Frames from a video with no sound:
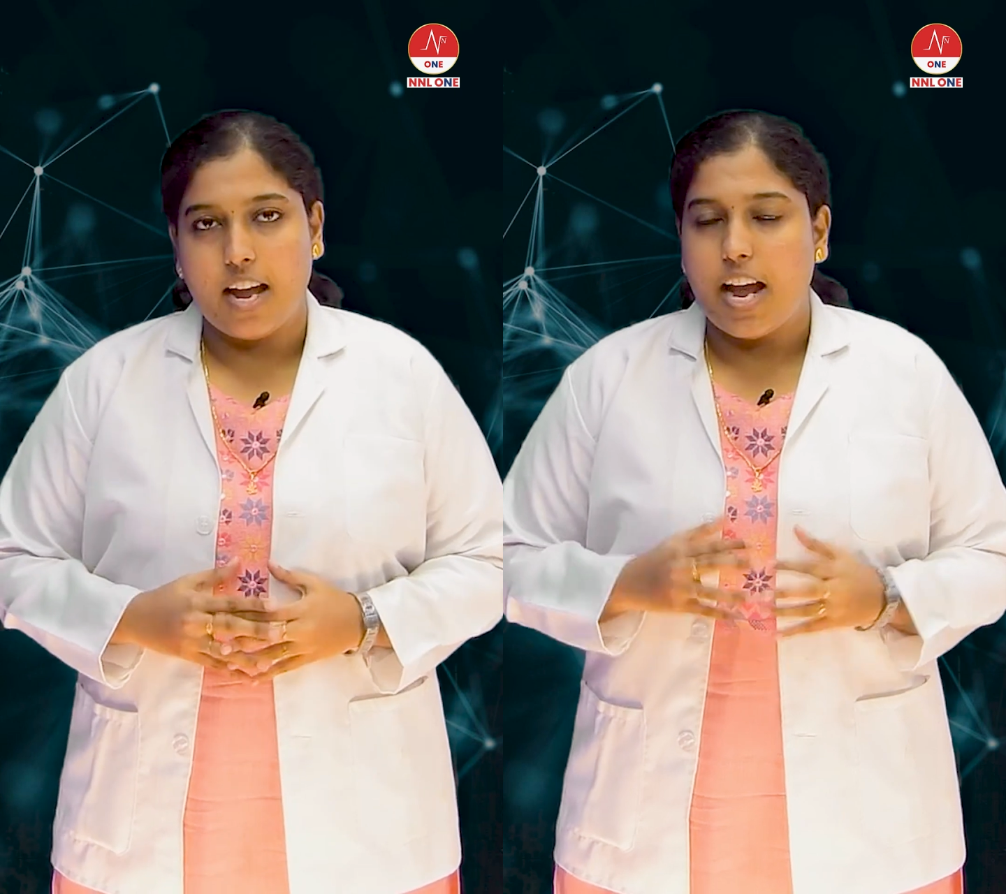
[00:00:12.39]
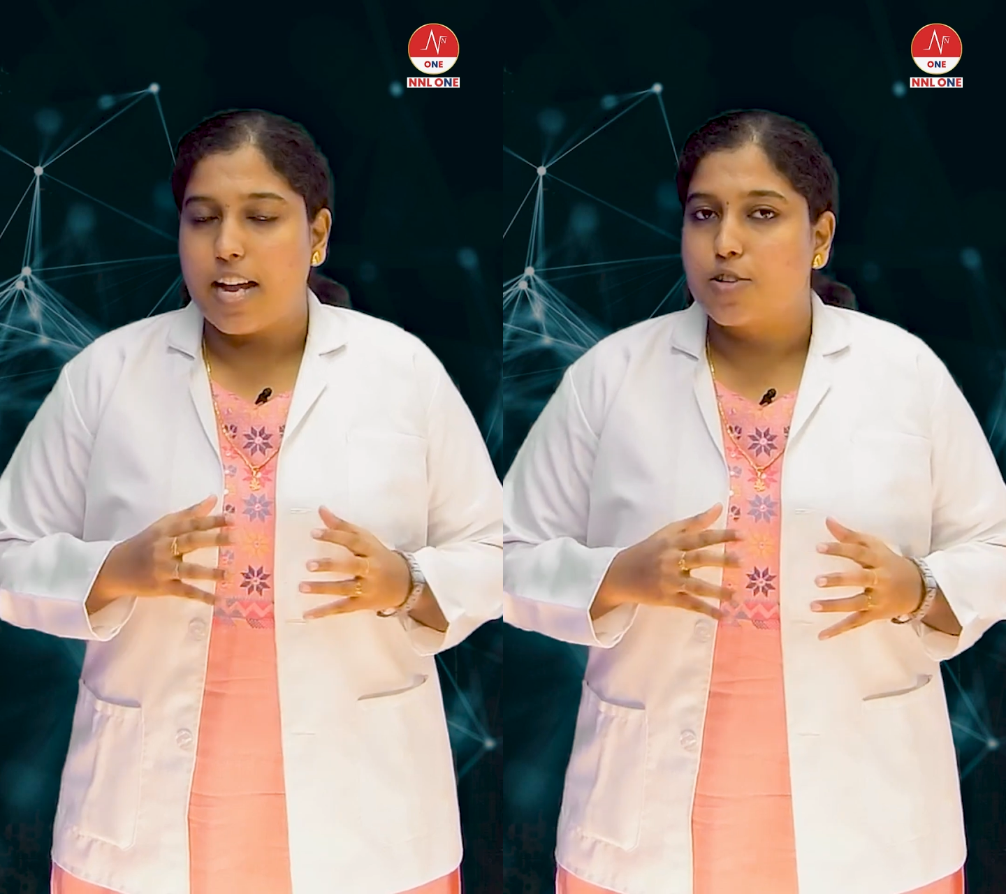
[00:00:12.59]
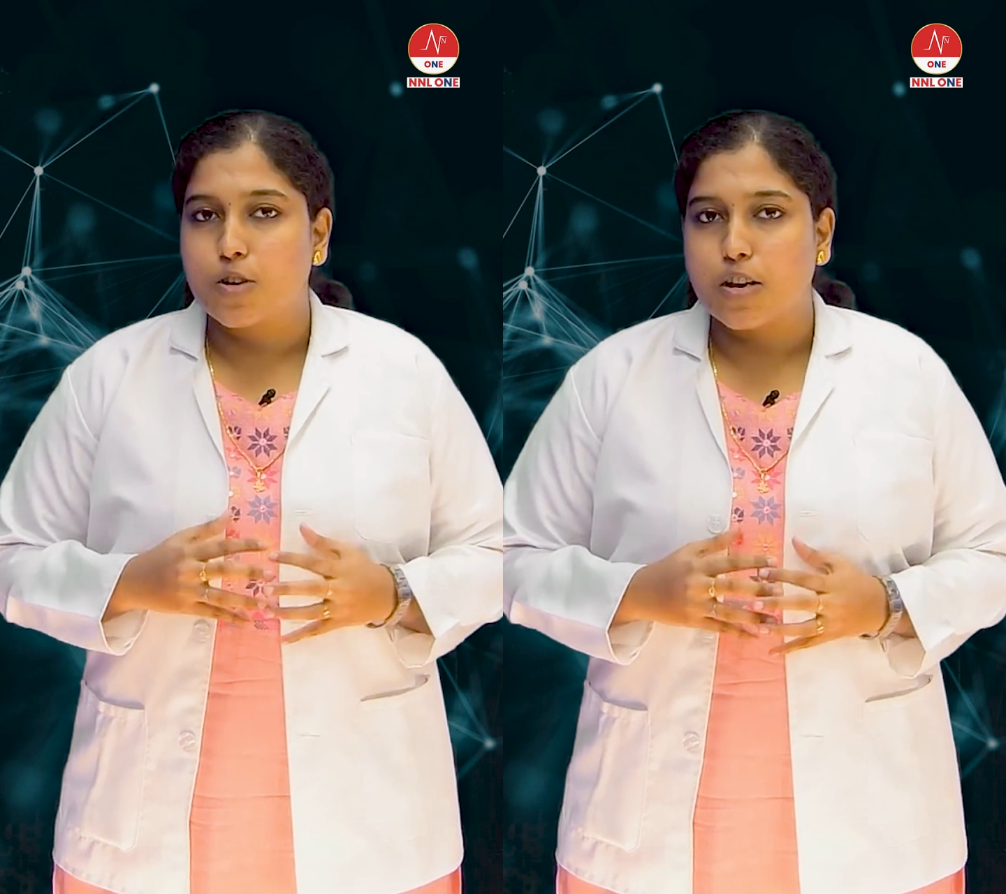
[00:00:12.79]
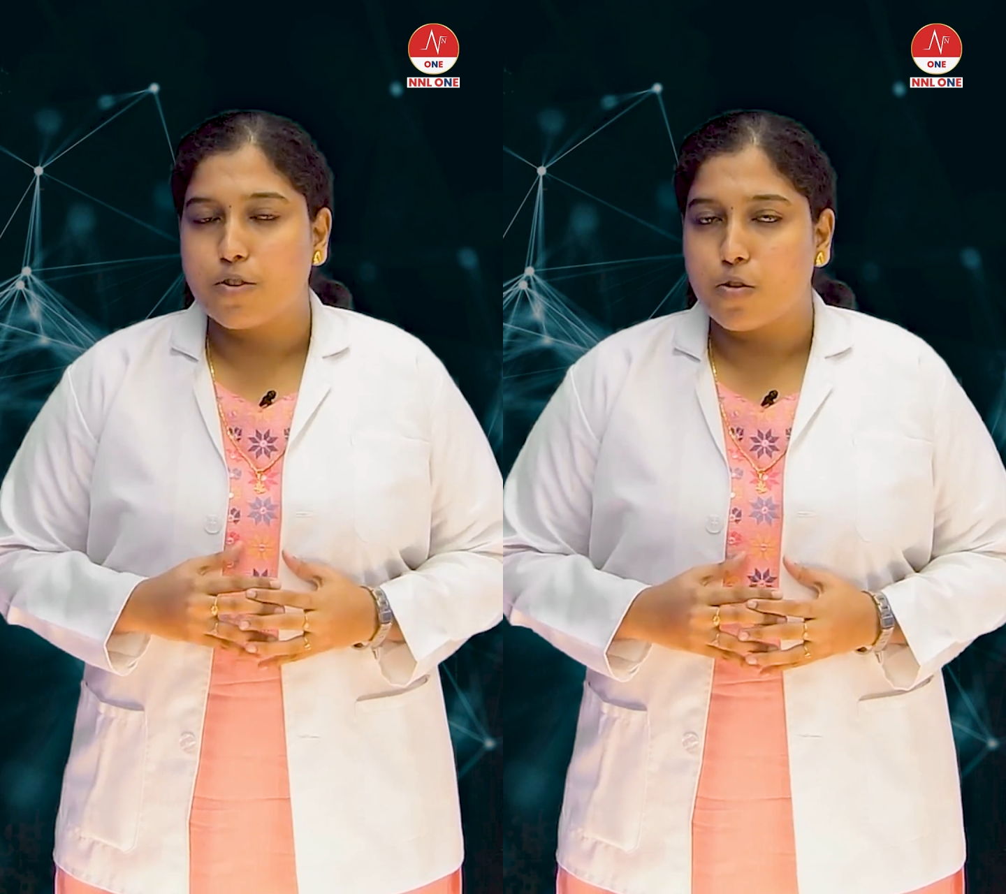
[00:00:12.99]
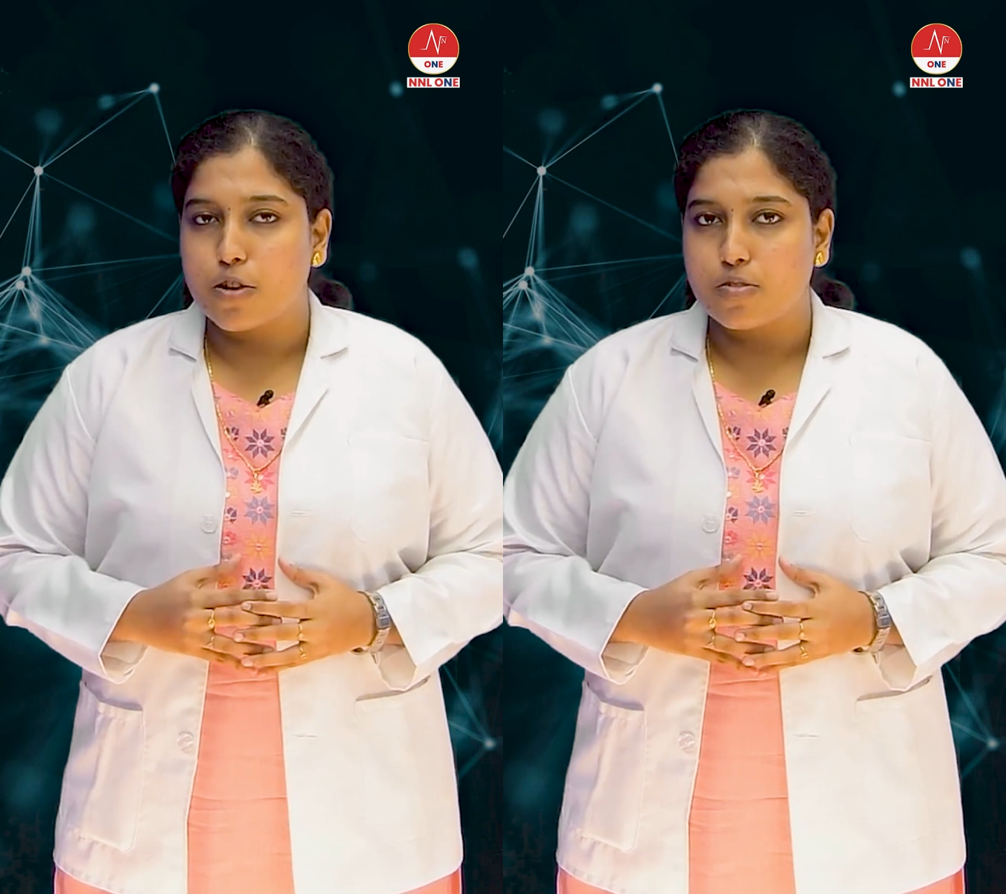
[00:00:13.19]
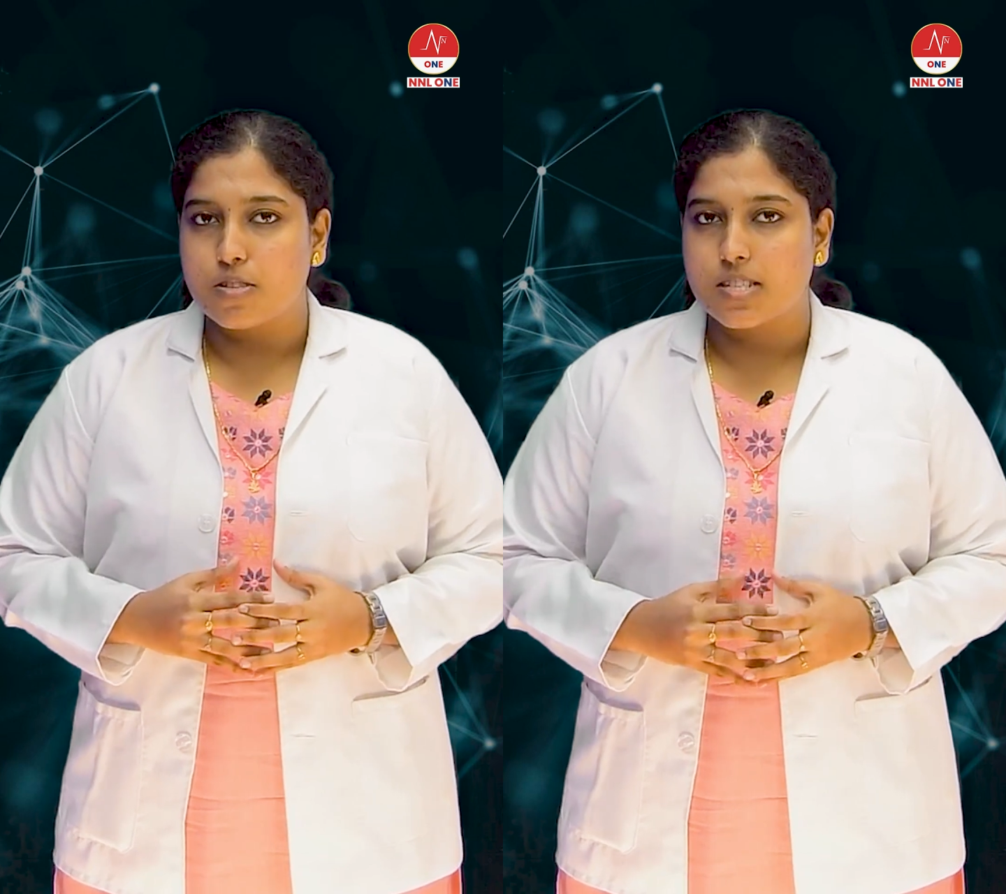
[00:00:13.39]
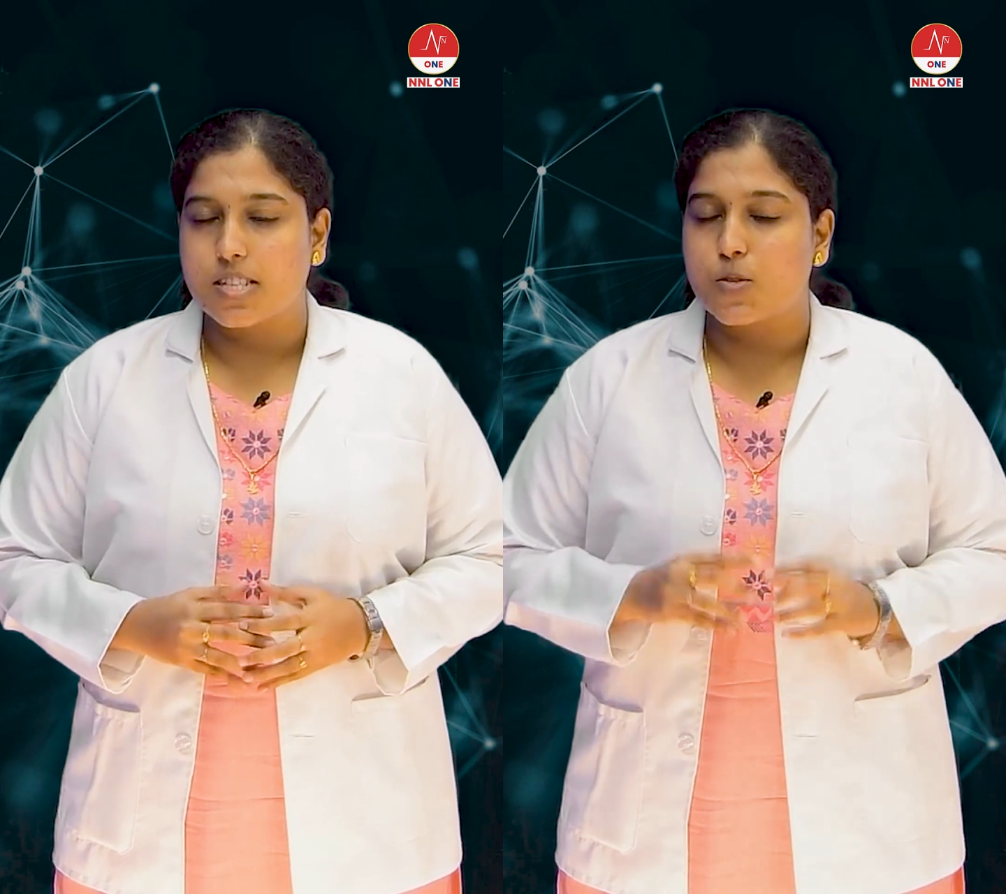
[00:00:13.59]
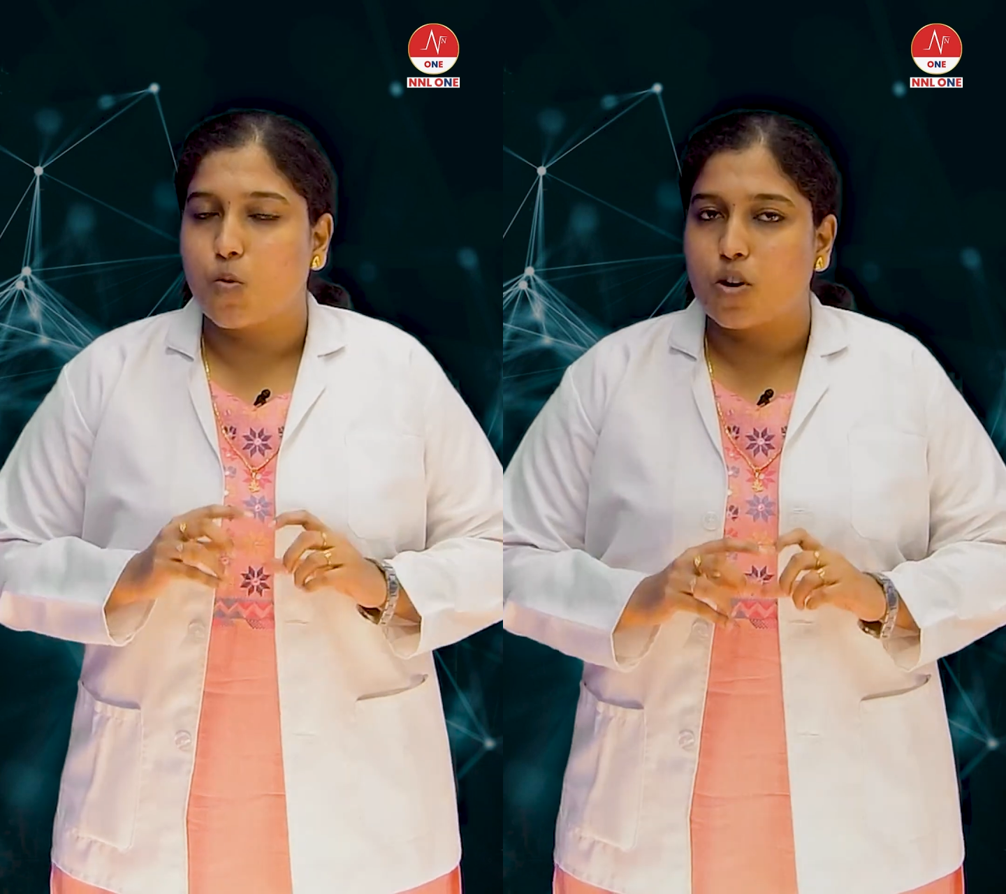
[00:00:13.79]
And today, we are going to
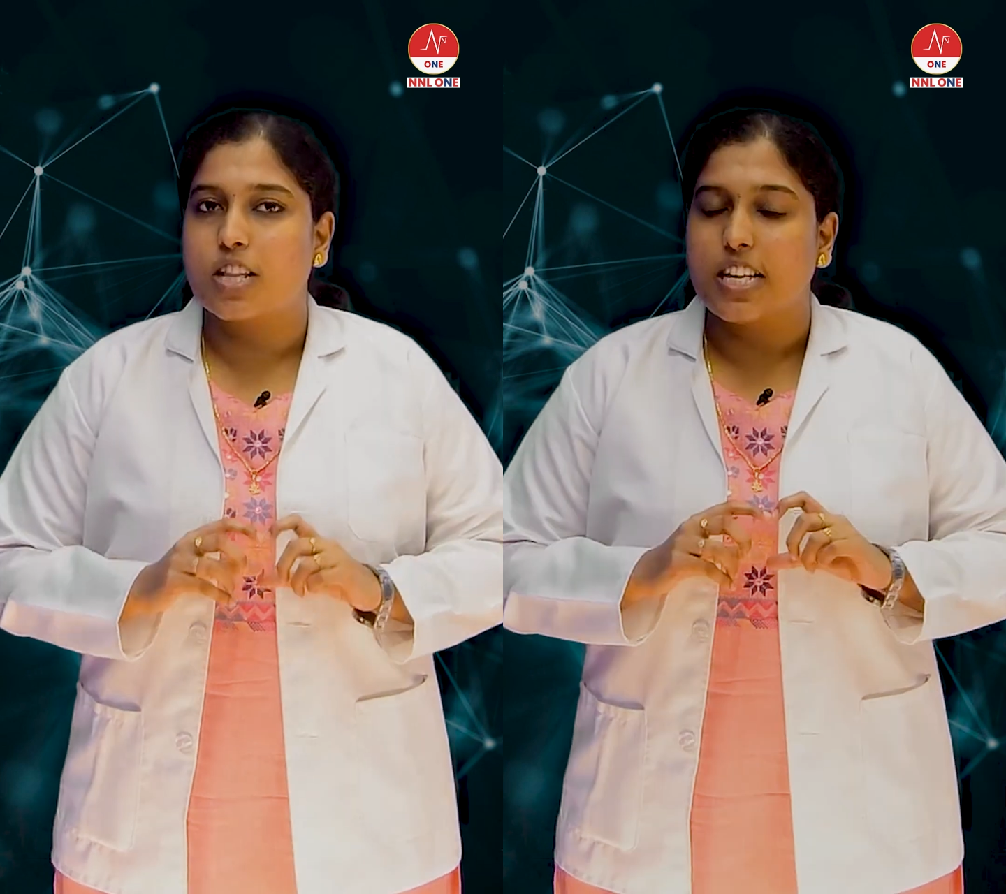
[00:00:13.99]
discuss what are the